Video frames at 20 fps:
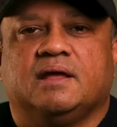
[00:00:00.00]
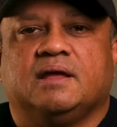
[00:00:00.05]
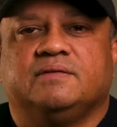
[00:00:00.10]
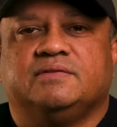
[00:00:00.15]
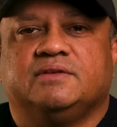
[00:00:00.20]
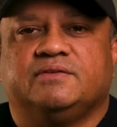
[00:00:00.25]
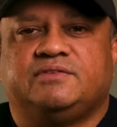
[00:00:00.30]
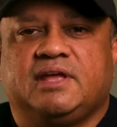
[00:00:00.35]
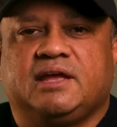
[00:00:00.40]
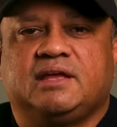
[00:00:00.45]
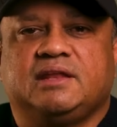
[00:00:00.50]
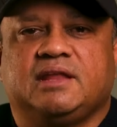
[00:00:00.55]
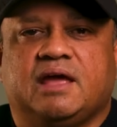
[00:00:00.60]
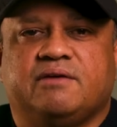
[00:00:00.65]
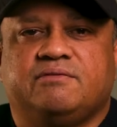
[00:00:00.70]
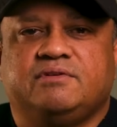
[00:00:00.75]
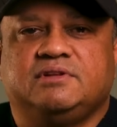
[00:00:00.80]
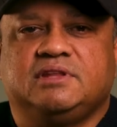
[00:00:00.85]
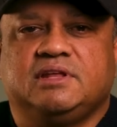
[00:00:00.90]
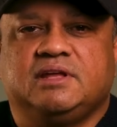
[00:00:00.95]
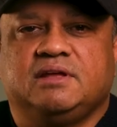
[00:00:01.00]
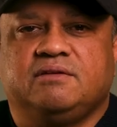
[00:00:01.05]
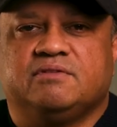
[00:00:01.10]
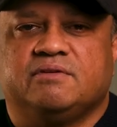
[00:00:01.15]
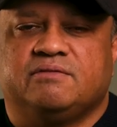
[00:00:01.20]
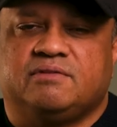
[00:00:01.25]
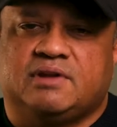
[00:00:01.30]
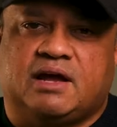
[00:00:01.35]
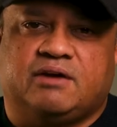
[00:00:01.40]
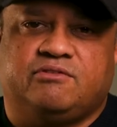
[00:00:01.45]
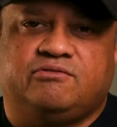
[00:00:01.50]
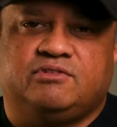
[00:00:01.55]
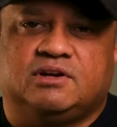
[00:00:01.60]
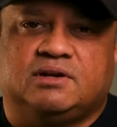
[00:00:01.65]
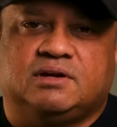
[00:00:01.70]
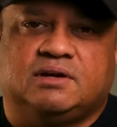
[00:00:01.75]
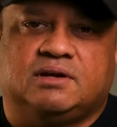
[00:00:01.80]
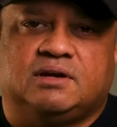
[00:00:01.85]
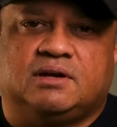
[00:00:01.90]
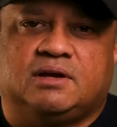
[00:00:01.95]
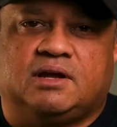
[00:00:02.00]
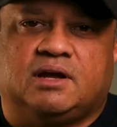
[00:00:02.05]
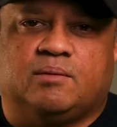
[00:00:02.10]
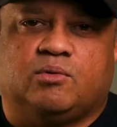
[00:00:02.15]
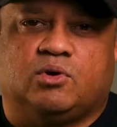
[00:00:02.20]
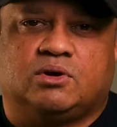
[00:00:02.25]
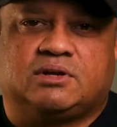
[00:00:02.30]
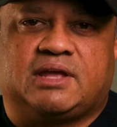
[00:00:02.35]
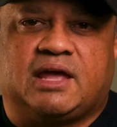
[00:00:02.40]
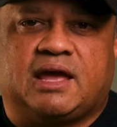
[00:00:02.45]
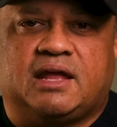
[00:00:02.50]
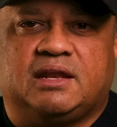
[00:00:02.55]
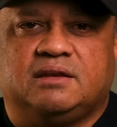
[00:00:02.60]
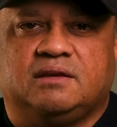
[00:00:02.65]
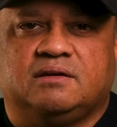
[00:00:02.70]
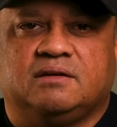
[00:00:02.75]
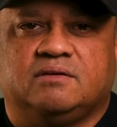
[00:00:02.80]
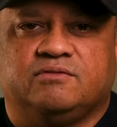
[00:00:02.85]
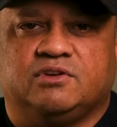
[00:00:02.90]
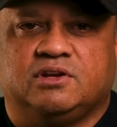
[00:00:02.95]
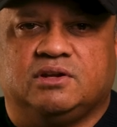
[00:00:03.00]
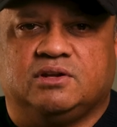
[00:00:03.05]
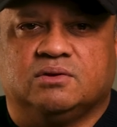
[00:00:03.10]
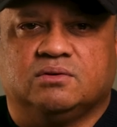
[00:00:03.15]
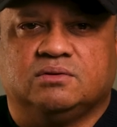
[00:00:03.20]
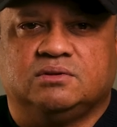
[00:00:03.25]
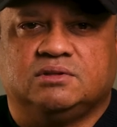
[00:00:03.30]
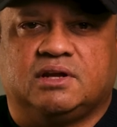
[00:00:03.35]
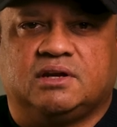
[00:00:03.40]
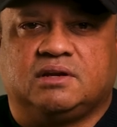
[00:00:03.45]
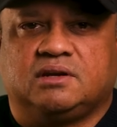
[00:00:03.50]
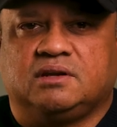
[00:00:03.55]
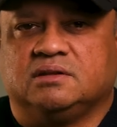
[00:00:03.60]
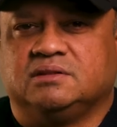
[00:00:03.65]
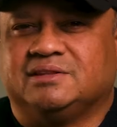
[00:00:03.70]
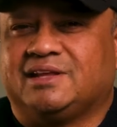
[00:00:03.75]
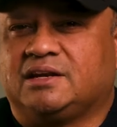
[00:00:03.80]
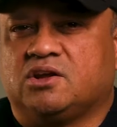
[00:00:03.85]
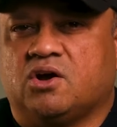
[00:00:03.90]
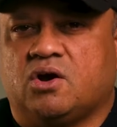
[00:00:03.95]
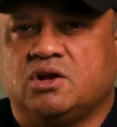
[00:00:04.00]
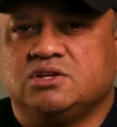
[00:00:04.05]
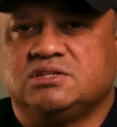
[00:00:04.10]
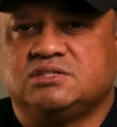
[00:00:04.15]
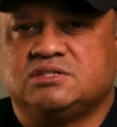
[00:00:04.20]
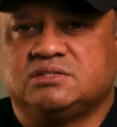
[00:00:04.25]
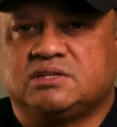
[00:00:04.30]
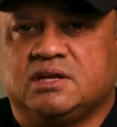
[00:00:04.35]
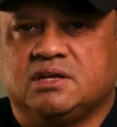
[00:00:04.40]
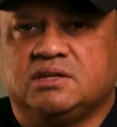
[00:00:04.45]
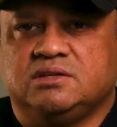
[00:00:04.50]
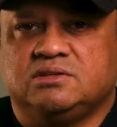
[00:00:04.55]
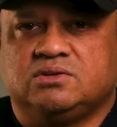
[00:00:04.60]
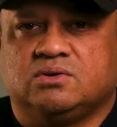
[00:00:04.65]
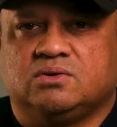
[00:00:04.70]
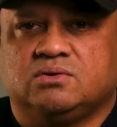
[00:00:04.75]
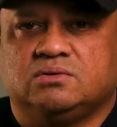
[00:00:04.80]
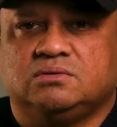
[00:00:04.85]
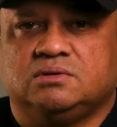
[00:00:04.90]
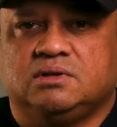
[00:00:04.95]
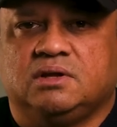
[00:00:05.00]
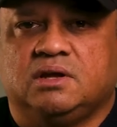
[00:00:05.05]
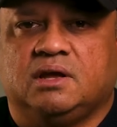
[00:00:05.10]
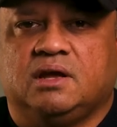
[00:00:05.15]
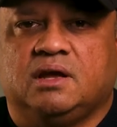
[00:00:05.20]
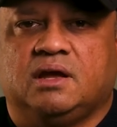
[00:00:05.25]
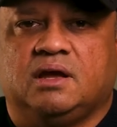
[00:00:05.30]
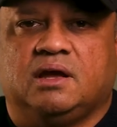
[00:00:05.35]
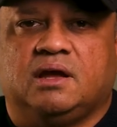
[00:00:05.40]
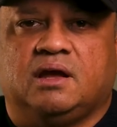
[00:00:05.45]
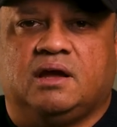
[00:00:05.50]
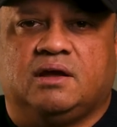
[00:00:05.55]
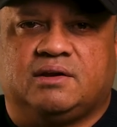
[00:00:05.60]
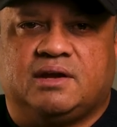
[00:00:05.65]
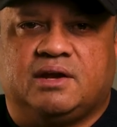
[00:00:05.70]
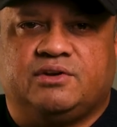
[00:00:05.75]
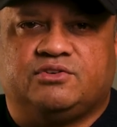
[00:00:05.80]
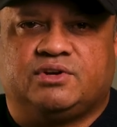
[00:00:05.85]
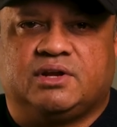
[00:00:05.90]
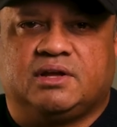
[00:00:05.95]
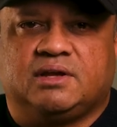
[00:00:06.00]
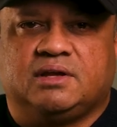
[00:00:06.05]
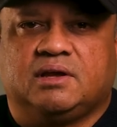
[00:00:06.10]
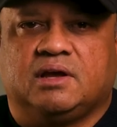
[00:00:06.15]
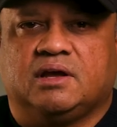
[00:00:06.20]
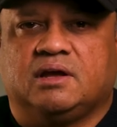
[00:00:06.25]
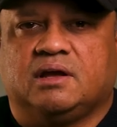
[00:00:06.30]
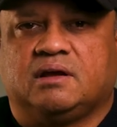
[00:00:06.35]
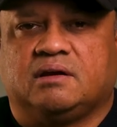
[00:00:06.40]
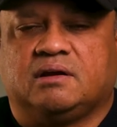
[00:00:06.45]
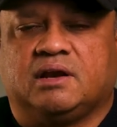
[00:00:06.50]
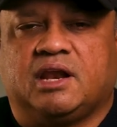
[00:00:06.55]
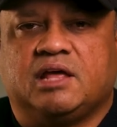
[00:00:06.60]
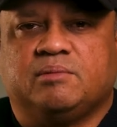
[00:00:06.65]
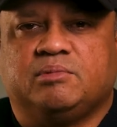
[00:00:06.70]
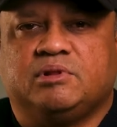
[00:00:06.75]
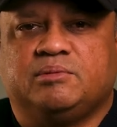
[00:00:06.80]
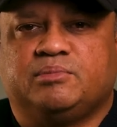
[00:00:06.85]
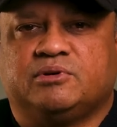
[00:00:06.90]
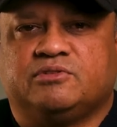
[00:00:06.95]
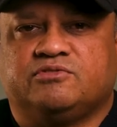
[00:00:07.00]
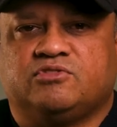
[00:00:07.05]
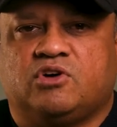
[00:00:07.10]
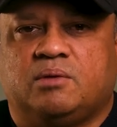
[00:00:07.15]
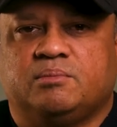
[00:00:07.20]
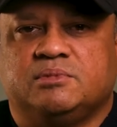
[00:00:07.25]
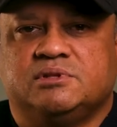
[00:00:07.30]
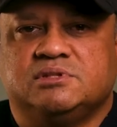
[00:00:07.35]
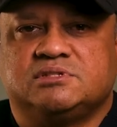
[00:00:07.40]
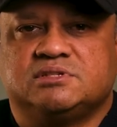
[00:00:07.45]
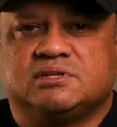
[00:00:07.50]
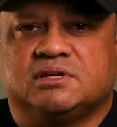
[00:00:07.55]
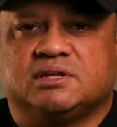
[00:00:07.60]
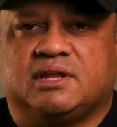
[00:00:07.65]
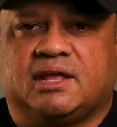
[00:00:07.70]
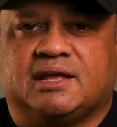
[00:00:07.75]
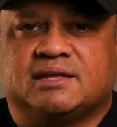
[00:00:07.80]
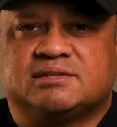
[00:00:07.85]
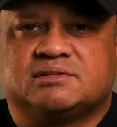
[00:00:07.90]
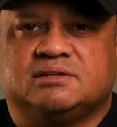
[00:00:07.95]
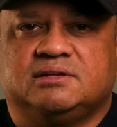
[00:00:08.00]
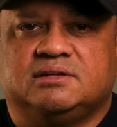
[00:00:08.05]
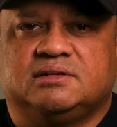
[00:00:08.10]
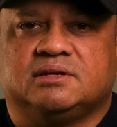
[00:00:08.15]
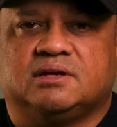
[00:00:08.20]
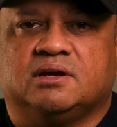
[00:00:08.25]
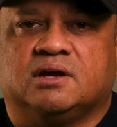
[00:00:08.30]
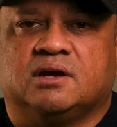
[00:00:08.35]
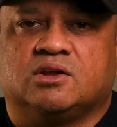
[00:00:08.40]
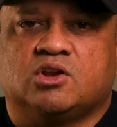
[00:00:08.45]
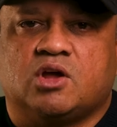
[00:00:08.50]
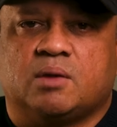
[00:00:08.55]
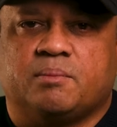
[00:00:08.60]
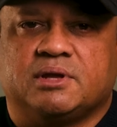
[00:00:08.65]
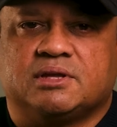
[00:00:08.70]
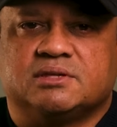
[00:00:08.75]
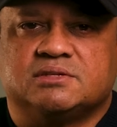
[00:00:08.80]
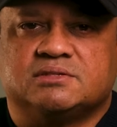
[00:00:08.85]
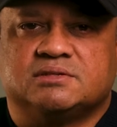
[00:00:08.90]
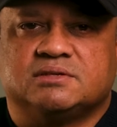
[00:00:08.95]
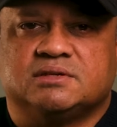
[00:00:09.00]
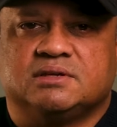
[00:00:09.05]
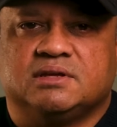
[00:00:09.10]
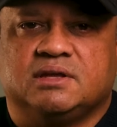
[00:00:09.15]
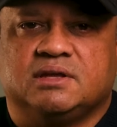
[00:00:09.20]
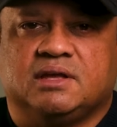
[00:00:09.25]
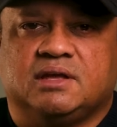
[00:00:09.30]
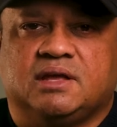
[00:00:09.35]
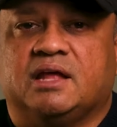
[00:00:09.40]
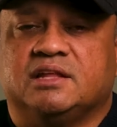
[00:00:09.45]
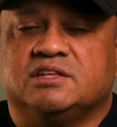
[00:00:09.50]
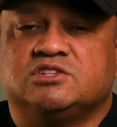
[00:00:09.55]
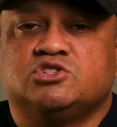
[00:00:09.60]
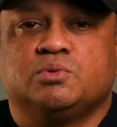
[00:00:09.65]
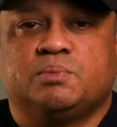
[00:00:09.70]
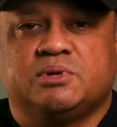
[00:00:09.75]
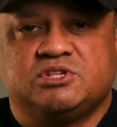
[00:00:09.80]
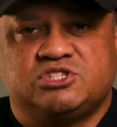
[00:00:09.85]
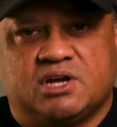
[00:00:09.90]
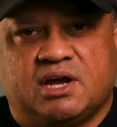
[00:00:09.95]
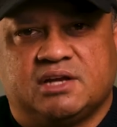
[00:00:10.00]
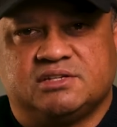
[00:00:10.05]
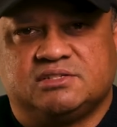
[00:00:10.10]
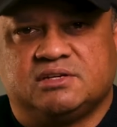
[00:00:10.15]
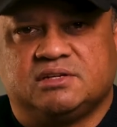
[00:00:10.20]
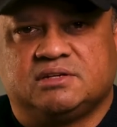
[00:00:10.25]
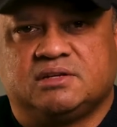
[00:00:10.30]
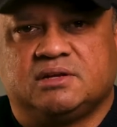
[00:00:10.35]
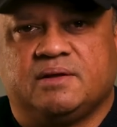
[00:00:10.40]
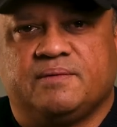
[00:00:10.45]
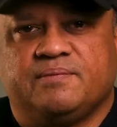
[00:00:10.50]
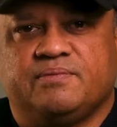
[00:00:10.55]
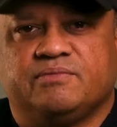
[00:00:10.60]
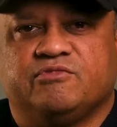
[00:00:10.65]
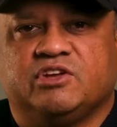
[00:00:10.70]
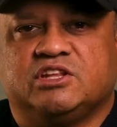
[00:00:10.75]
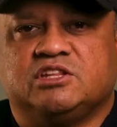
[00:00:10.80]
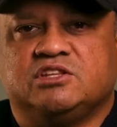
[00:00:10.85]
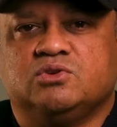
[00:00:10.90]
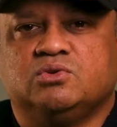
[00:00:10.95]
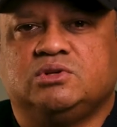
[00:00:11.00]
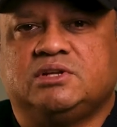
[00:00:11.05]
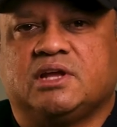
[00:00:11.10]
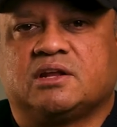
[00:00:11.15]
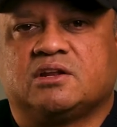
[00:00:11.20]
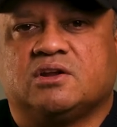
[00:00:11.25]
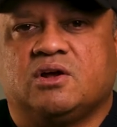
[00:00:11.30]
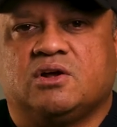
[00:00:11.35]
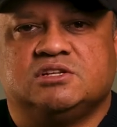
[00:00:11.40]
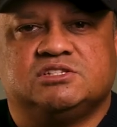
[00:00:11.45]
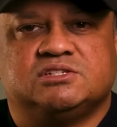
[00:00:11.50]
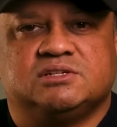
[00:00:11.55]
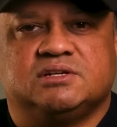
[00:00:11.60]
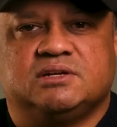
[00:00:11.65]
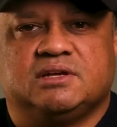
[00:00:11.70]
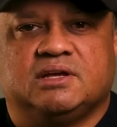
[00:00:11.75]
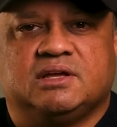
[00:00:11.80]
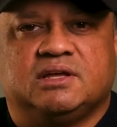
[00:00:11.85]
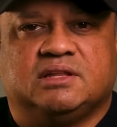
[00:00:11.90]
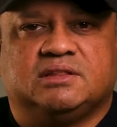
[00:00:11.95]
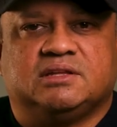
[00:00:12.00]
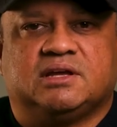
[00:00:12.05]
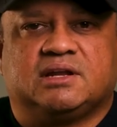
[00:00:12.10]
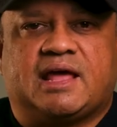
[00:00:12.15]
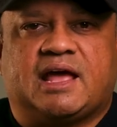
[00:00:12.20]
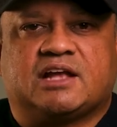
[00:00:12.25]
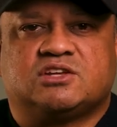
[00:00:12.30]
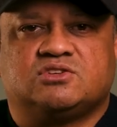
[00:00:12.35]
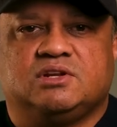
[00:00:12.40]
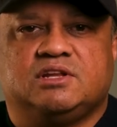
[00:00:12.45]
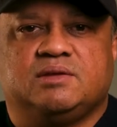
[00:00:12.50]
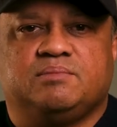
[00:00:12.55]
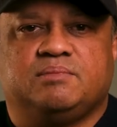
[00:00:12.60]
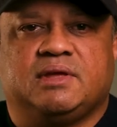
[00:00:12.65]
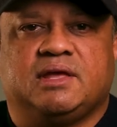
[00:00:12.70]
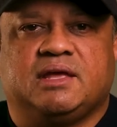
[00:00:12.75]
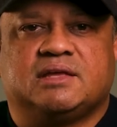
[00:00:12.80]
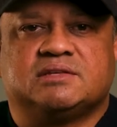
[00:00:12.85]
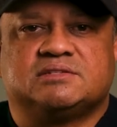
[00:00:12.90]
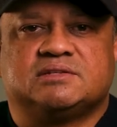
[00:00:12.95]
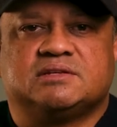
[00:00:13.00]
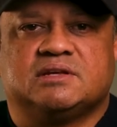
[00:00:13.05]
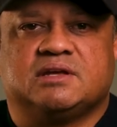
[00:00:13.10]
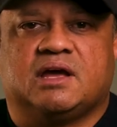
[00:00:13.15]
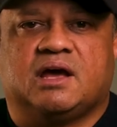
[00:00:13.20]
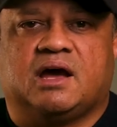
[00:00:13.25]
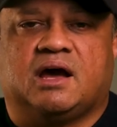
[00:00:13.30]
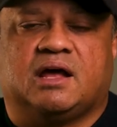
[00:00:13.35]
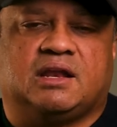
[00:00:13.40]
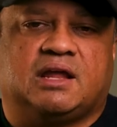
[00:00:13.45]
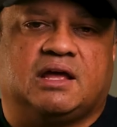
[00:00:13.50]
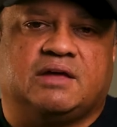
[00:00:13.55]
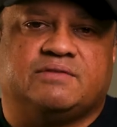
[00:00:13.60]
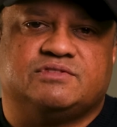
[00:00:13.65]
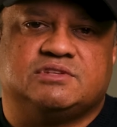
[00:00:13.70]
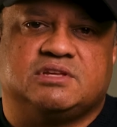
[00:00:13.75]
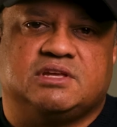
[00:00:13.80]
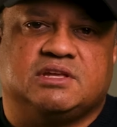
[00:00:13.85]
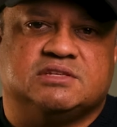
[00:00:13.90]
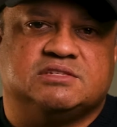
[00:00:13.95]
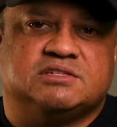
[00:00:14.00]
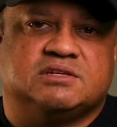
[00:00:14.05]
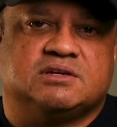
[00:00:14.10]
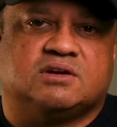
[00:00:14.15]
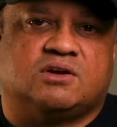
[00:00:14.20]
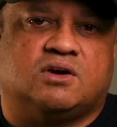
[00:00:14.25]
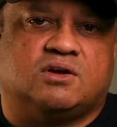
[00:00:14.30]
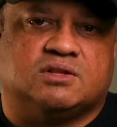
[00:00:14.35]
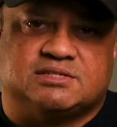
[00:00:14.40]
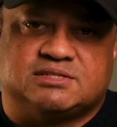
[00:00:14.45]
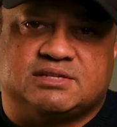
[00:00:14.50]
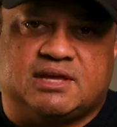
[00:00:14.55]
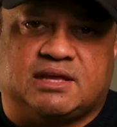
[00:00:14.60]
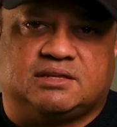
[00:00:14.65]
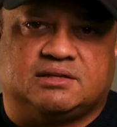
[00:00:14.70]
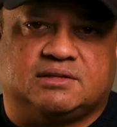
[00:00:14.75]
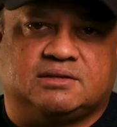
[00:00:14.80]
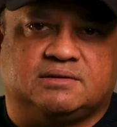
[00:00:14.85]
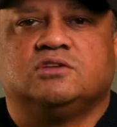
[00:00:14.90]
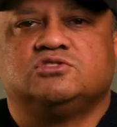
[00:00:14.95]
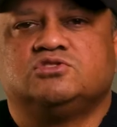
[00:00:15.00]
We've taken everything we've loved about Canon video, that gorgeous skin tone, rendering, reliable performance, and excellent ergonomics, and supercharged it with new technology that actually makes our lives easier on set.